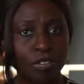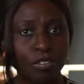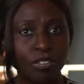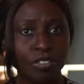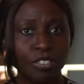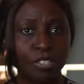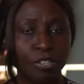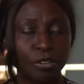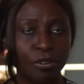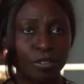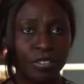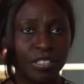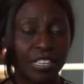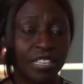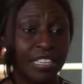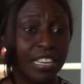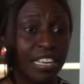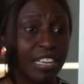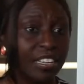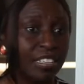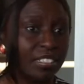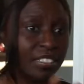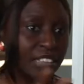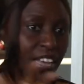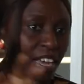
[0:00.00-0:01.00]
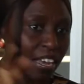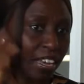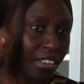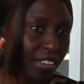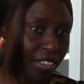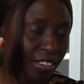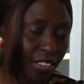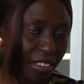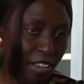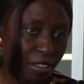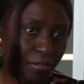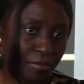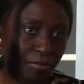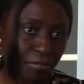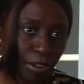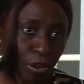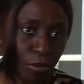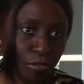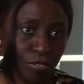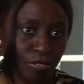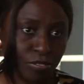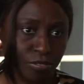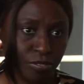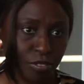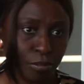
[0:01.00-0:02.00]
you know, the nails I
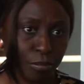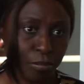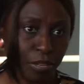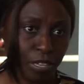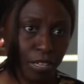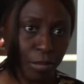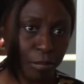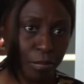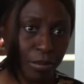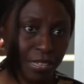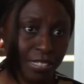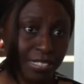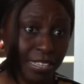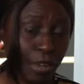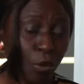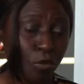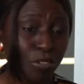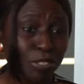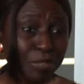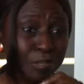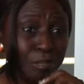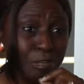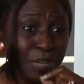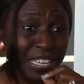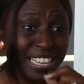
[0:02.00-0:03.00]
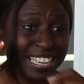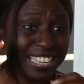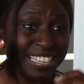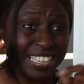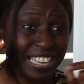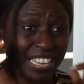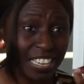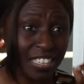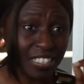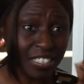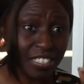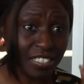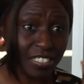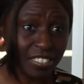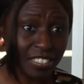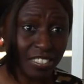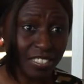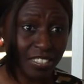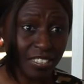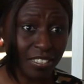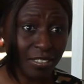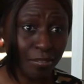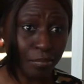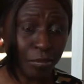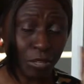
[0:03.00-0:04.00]
found from other places. I was picking nails
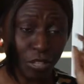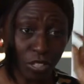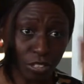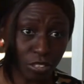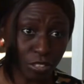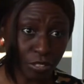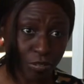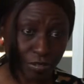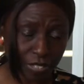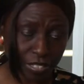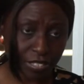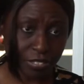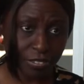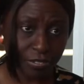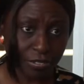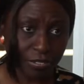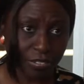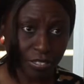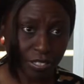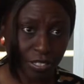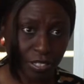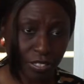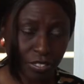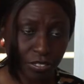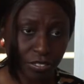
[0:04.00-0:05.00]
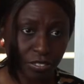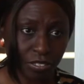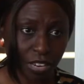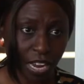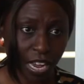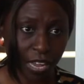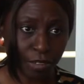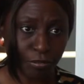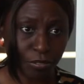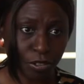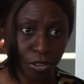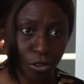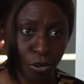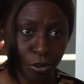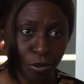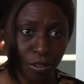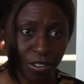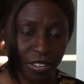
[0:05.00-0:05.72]
because of this drive, you know.